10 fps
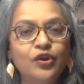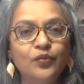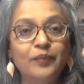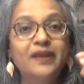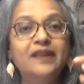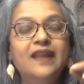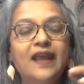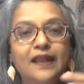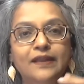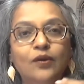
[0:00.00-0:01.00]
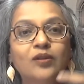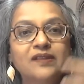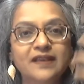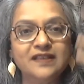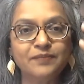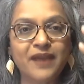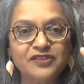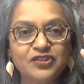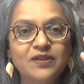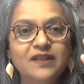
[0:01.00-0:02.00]
women and all things
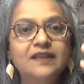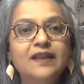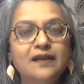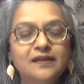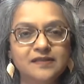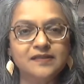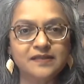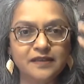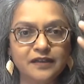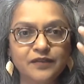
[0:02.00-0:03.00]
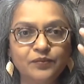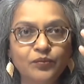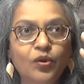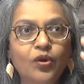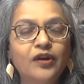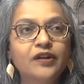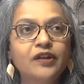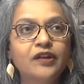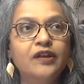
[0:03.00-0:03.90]
masculine are considered more